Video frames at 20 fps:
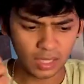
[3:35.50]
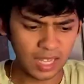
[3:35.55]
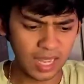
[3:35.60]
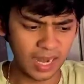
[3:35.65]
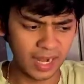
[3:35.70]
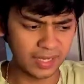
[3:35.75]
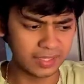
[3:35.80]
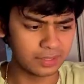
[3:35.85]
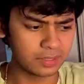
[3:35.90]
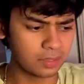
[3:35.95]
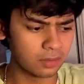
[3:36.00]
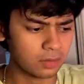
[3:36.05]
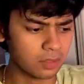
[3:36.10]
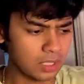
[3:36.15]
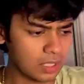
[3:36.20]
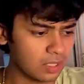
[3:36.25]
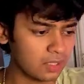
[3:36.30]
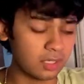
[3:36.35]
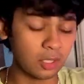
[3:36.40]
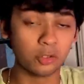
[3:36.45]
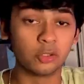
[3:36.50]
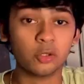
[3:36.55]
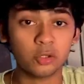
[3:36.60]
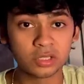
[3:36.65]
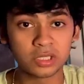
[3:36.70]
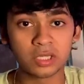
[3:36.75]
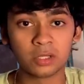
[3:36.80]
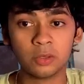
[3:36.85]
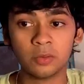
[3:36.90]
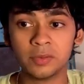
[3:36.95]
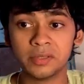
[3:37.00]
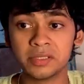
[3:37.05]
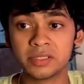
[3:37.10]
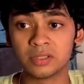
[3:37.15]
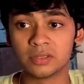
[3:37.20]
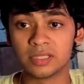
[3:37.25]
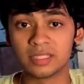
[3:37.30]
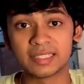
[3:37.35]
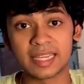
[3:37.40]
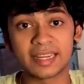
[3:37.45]
and uh, now those are over
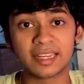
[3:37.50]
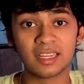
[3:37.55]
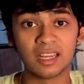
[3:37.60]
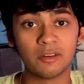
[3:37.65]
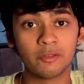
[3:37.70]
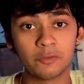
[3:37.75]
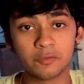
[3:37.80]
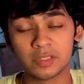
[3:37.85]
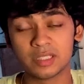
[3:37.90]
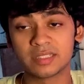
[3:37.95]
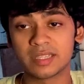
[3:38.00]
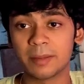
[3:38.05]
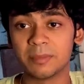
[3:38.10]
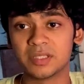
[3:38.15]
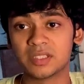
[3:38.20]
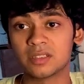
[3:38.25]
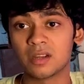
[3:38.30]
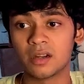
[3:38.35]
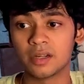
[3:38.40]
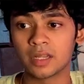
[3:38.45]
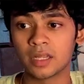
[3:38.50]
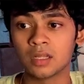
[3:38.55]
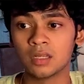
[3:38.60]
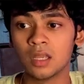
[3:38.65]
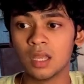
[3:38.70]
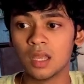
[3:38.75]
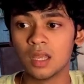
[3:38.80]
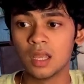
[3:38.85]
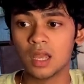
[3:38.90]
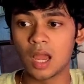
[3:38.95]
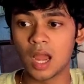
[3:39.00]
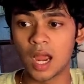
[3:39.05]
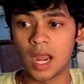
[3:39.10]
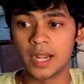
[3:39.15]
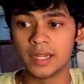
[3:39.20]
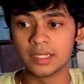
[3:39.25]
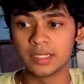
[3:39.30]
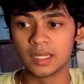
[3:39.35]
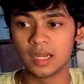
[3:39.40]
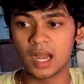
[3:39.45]
so the second half of the sem is starting
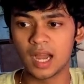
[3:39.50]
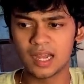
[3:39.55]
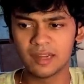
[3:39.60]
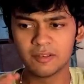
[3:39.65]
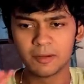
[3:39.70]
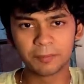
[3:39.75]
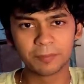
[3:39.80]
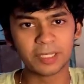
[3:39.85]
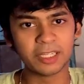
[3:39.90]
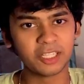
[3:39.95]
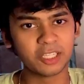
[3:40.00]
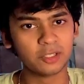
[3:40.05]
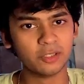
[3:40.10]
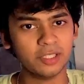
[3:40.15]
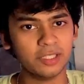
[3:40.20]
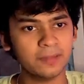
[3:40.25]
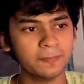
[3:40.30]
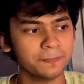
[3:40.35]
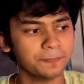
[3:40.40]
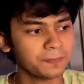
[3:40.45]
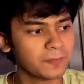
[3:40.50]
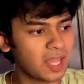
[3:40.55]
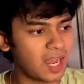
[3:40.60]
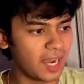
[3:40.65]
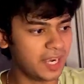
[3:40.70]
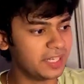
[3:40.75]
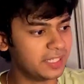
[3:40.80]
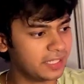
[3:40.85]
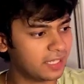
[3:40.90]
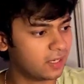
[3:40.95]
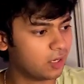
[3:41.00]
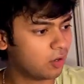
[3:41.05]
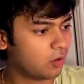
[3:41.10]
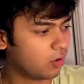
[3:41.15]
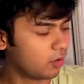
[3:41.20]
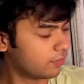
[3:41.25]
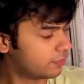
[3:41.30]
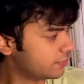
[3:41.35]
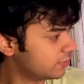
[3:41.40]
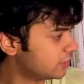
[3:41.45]
and uh, I have a pretty good idea
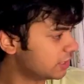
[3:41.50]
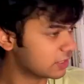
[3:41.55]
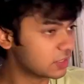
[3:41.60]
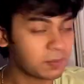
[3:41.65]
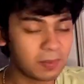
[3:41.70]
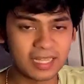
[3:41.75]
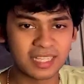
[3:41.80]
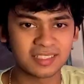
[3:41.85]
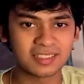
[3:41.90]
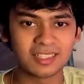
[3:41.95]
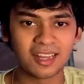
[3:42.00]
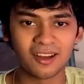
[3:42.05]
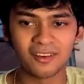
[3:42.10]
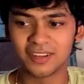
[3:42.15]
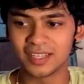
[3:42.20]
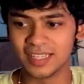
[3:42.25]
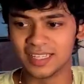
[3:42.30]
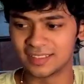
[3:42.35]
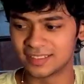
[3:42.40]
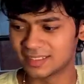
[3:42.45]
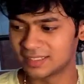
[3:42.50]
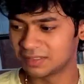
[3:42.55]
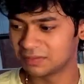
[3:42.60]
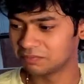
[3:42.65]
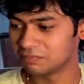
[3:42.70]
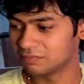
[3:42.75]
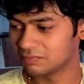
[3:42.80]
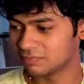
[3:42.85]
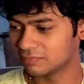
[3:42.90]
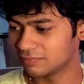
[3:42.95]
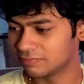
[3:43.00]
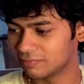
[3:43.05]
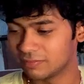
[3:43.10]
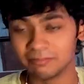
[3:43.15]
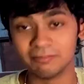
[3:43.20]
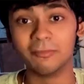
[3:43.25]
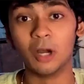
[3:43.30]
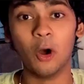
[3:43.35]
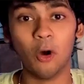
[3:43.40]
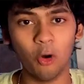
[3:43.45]
of this place now. It's
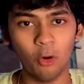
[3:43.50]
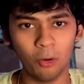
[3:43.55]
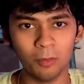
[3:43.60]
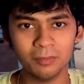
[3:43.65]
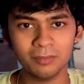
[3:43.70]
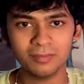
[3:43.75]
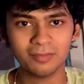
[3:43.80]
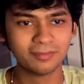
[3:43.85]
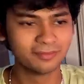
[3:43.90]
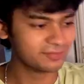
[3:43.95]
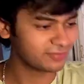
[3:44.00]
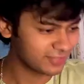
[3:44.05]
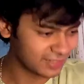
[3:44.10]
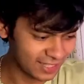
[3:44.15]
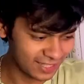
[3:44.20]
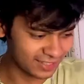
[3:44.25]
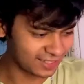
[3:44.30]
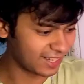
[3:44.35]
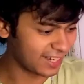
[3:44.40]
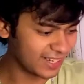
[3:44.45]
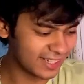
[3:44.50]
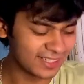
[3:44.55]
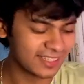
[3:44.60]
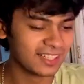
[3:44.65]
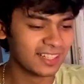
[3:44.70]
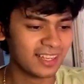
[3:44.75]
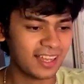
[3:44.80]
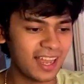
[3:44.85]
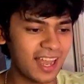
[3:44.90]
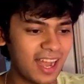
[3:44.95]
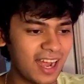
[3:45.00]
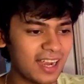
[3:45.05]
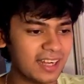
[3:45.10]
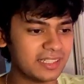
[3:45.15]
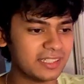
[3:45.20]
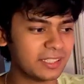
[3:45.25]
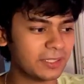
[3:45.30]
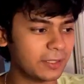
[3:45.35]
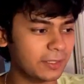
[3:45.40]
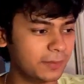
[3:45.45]
home right
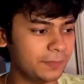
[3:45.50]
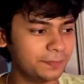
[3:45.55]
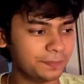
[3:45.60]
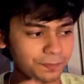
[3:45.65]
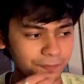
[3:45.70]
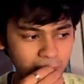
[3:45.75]
and uh,